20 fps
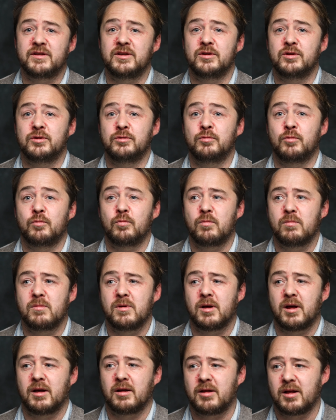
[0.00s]
you
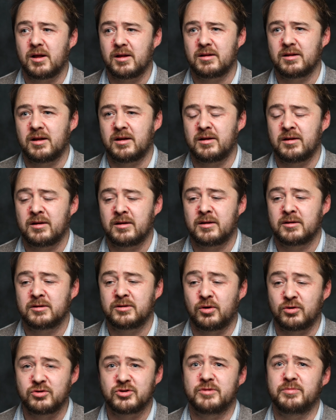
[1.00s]

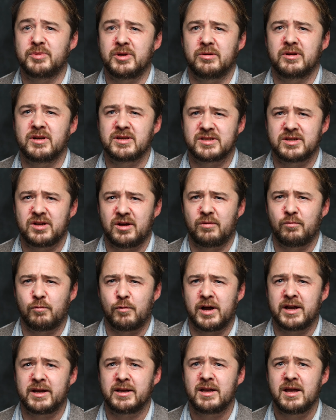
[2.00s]
contribute in a certain
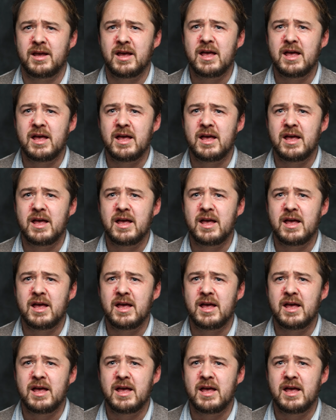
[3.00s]
way.